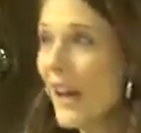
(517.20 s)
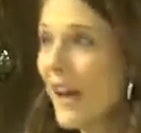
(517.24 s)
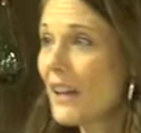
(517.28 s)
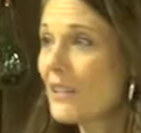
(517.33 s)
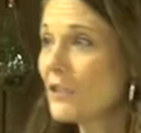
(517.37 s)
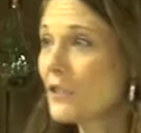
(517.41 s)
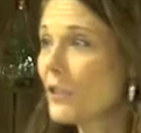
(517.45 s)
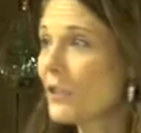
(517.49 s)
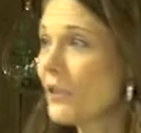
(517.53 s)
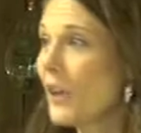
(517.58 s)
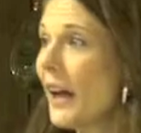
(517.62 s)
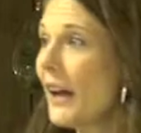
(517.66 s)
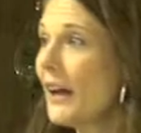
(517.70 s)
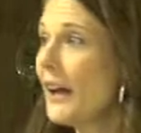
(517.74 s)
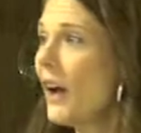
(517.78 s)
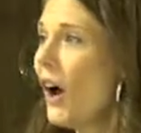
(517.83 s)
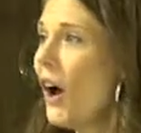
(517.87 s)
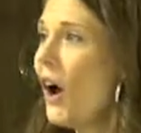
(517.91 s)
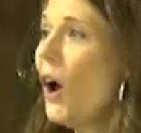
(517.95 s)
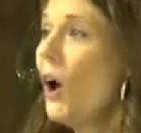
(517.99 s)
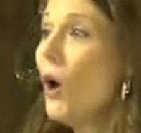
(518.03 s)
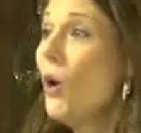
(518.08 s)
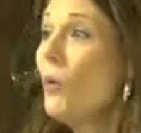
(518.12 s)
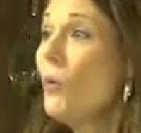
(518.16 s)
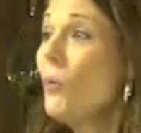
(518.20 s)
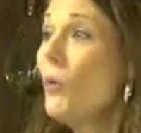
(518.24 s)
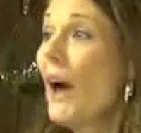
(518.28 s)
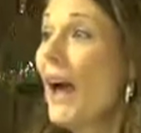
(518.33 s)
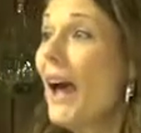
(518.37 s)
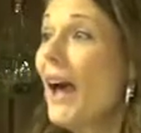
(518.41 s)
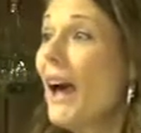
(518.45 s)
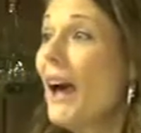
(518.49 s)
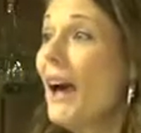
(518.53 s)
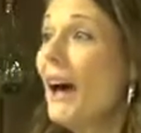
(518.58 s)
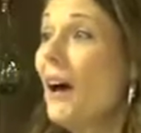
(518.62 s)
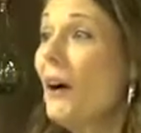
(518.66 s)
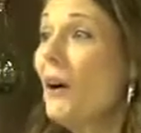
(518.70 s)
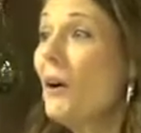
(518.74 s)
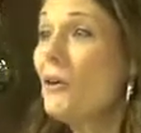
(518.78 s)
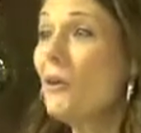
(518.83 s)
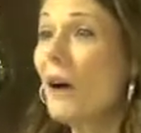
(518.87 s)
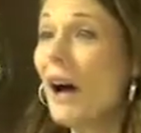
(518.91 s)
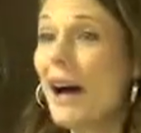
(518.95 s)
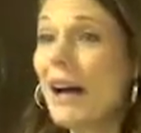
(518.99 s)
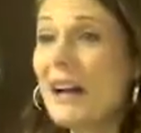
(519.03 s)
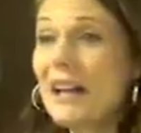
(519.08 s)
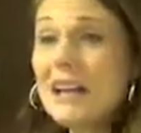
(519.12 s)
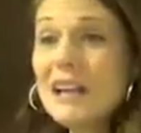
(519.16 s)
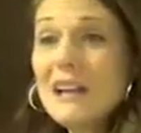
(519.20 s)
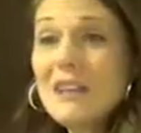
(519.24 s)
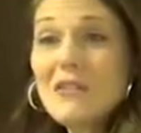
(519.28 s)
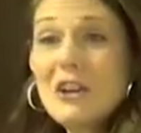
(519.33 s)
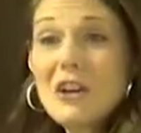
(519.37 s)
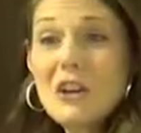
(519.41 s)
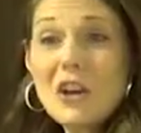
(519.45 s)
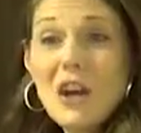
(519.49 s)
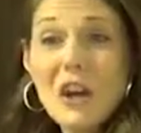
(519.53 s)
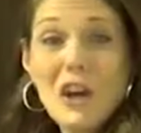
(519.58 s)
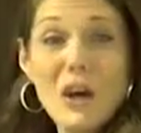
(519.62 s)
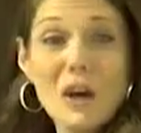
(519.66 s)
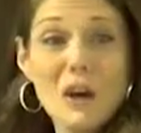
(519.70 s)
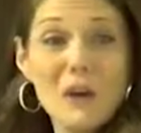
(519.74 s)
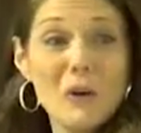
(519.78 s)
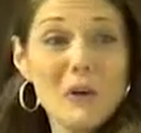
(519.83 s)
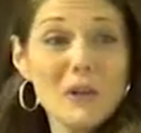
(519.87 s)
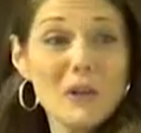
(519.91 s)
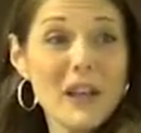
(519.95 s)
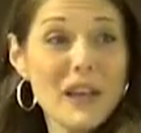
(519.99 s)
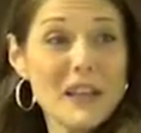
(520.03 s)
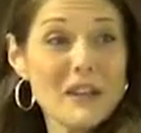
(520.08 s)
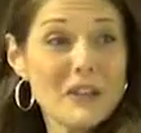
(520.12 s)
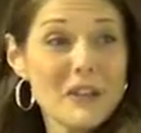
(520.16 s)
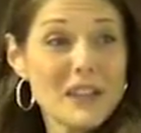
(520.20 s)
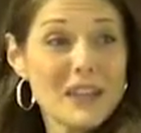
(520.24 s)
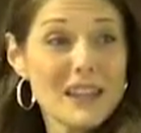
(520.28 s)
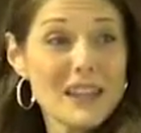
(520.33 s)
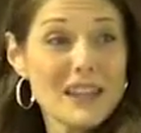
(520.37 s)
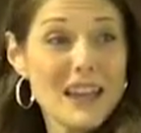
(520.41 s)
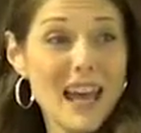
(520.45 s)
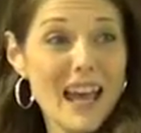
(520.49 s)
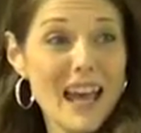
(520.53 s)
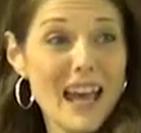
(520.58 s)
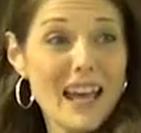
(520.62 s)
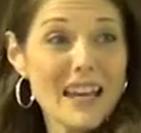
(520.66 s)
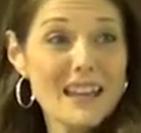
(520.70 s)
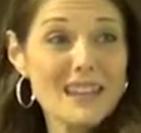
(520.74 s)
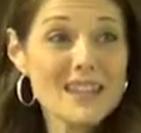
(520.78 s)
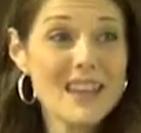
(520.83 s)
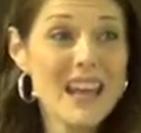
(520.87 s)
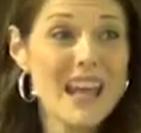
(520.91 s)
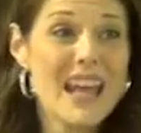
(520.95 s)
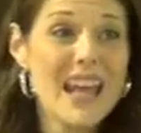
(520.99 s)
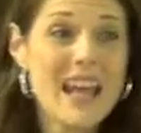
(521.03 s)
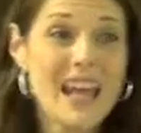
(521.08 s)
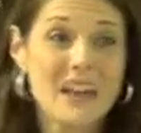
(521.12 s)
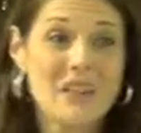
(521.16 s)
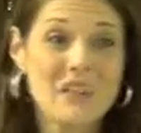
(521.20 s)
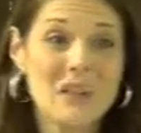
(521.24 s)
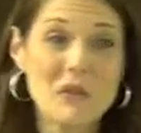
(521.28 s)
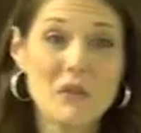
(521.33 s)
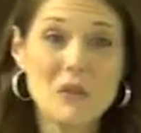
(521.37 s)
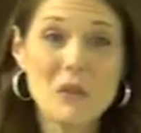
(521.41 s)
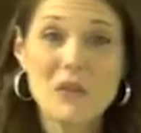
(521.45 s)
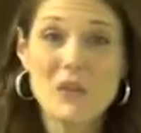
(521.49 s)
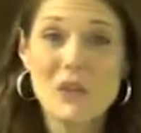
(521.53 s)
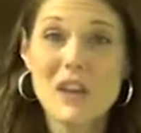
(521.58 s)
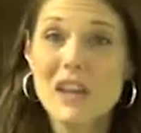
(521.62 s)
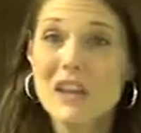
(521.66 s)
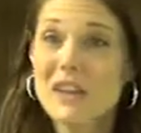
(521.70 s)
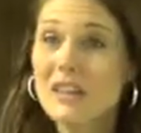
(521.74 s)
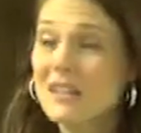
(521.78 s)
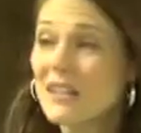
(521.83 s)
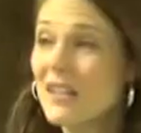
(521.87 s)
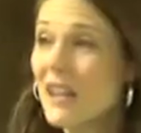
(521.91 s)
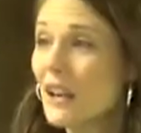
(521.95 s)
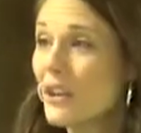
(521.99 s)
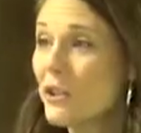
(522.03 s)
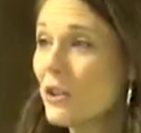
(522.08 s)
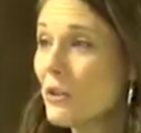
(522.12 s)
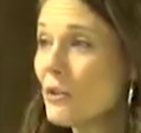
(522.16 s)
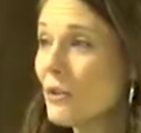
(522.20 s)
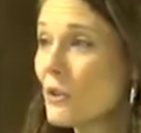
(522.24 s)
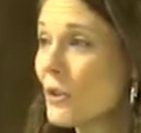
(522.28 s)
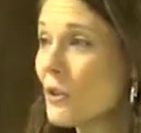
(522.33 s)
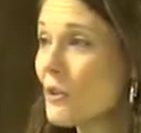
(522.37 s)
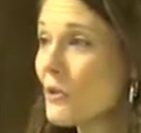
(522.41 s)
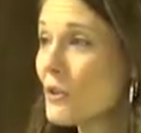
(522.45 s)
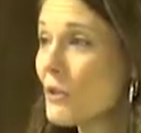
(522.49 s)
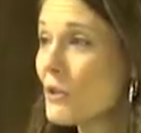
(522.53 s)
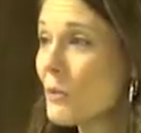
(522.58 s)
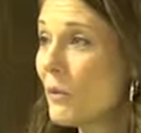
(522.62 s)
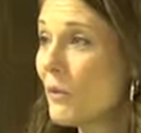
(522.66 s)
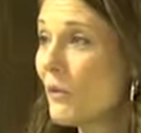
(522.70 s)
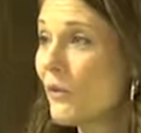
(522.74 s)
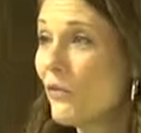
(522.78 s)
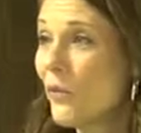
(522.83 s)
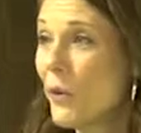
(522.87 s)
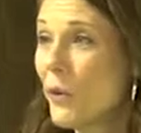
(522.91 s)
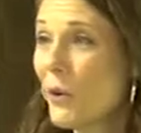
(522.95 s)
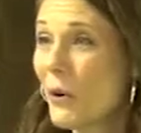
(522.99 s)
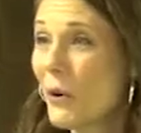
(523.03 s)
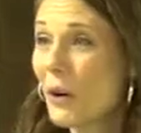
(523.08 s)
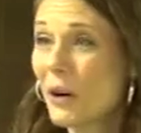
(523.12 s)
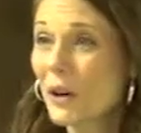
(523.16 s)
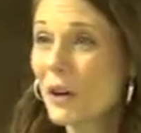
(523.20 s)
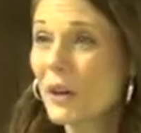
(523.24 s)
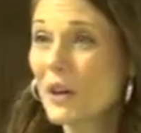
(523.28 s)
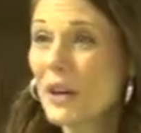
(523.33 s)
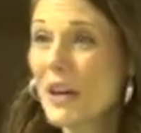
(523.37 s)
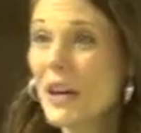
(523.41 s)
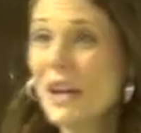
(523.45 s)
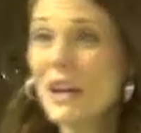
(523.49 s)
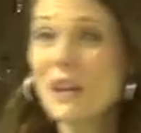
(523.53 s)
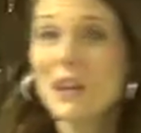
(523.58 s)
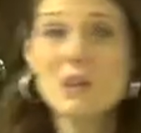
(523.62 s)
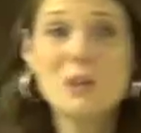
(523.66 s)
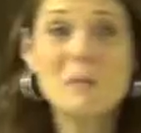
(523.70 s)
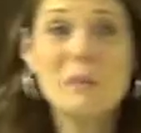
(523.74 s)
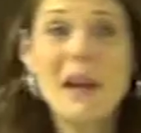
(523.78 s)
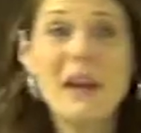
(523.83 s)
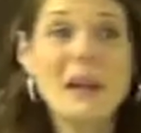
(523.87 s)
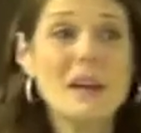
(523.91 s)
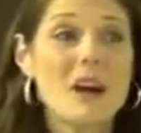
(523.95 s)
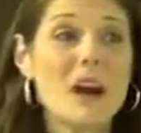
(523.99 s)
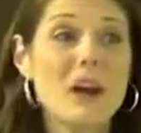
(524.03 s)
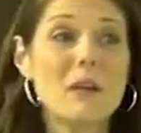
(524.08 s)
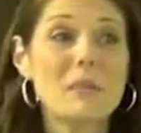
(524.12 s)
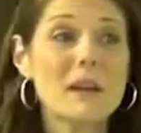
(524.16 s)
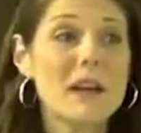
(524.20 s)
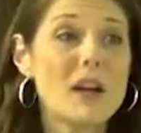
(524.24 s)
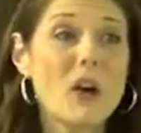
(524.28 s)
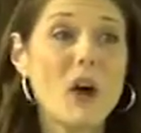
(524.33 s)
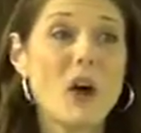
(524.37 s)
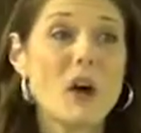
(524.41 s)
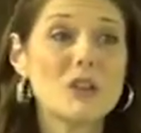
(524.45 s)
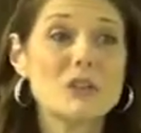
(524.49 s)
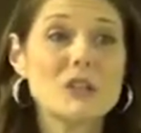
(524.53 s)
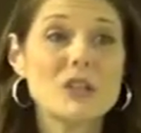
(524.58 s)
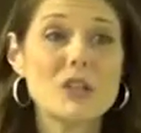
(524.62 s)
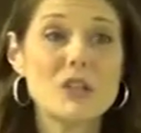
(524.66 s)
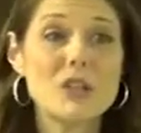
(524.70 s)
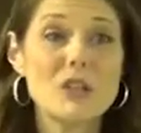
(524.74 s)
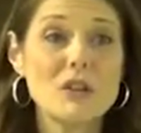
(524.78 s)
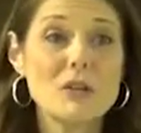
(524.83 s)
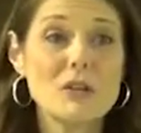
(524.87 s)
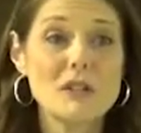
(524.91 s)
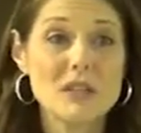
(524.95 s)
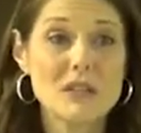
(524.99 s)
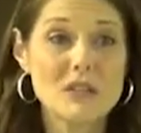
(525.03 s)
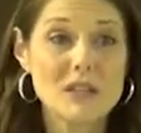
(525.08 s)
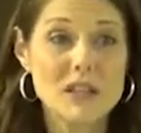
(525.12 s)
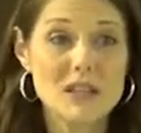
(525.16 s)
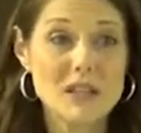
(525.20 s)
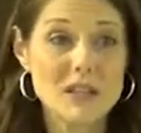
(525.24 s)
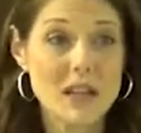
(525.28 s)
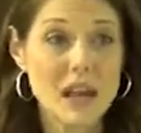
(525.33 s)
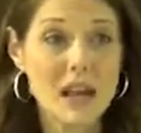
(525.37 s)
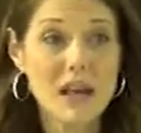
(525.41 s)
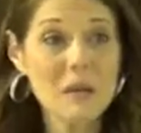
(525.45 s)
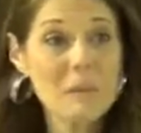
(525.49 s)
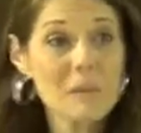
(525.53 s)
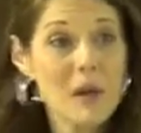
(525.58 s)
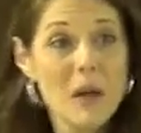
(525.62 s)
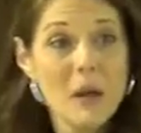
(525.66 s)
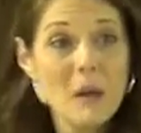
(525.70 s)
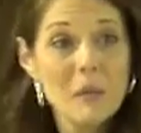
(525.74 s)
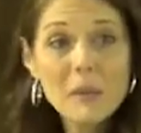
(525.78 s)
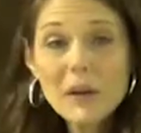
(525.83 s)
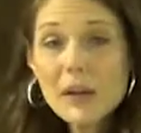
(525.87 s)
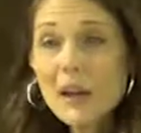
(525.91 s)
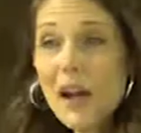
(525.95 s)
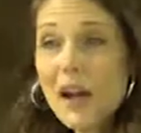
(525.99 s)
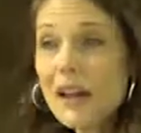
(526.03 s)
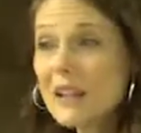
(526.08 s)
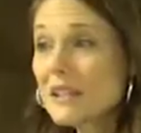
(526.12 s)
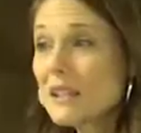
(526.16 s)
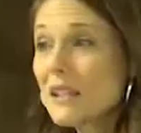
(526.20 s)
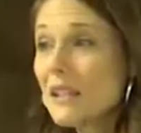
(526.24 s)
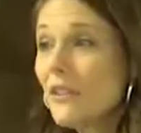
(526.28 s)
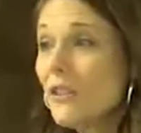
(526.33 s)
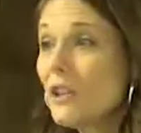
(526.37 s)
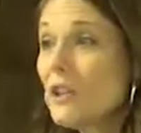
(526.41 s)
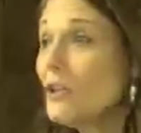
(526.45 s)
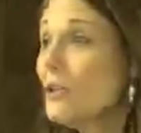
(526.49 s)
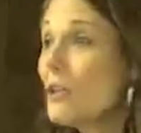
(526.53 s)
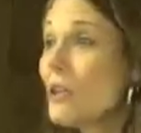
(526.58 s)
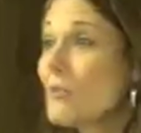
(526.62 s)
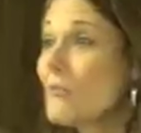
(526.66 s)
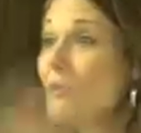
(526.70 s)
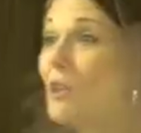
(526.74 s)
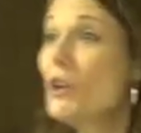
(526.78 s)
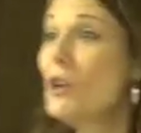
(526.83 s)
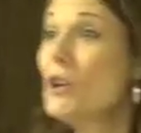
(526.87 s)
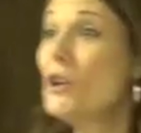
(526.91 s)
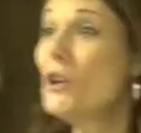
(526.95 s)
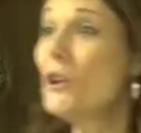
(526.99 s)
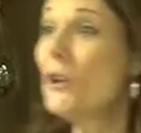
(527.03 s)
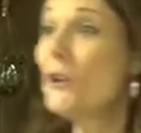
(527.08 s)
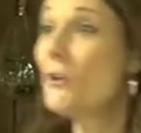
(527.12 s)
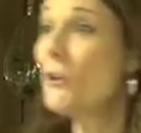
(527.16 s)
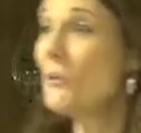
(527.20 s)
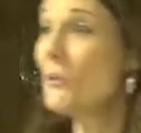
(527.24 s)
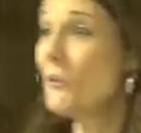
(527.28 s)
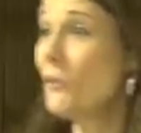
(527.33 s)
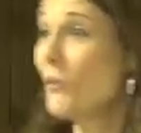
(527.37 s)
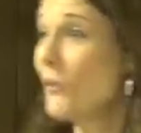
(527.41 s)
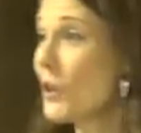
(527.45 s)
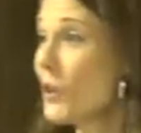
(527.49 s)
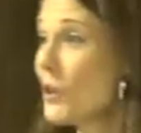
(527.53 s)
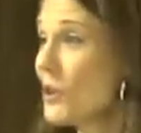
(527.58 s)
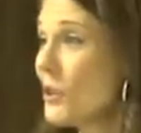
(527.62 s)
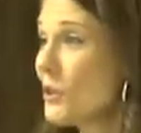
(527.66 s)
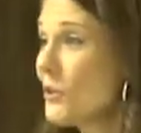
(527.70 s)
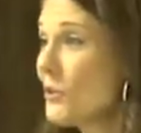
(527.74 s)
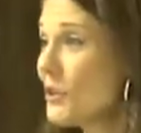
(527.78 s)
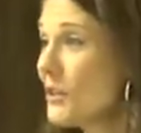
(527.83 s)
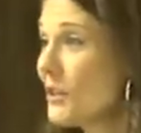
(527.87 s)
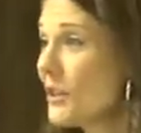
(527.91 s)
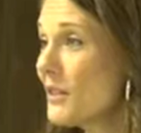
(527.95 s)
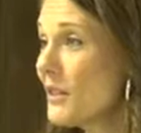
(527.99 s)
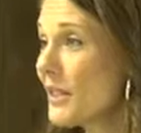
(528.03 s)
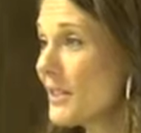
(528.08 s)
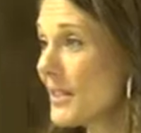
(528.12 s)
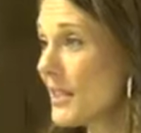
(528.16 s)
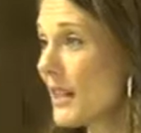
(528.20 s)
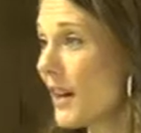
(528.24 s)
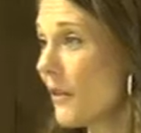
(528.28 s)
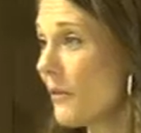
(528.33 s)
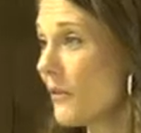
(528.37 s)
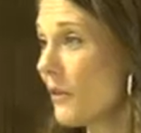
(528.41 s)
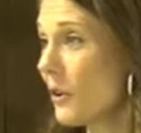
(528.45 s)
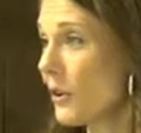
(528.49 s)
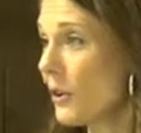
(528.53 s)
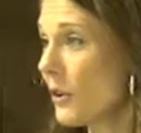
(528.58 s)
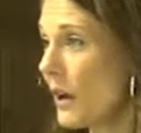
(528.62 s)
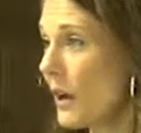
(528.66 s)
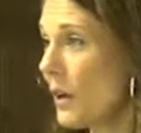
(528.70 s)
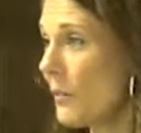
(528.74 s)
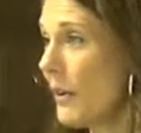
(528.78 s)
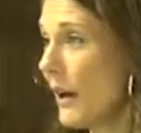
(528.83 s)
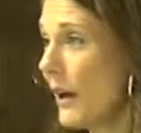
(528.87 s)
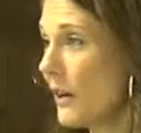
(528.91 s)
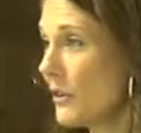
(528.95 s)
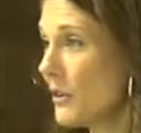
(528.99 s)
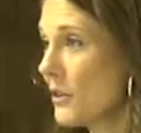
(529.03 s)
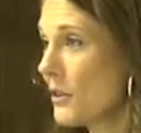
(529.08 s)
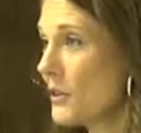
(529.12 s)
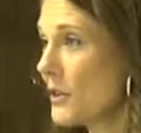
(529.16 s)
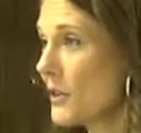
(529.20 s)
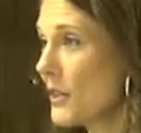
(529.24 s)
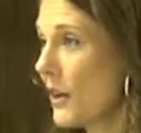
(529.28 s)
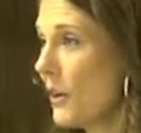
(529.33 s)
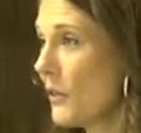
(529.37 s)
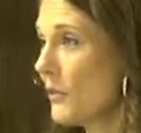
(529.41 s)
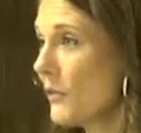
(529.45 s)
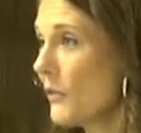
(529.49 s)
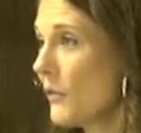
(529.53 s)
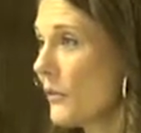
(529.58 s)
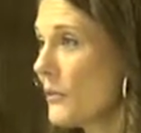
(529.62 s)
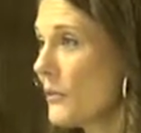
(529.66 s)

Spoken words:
that, and you're like, oh wow, I didn't even know, like look at that. And then the things that you used before, you may not be called to use it this time, but God's given you something new for you to discover about yourself.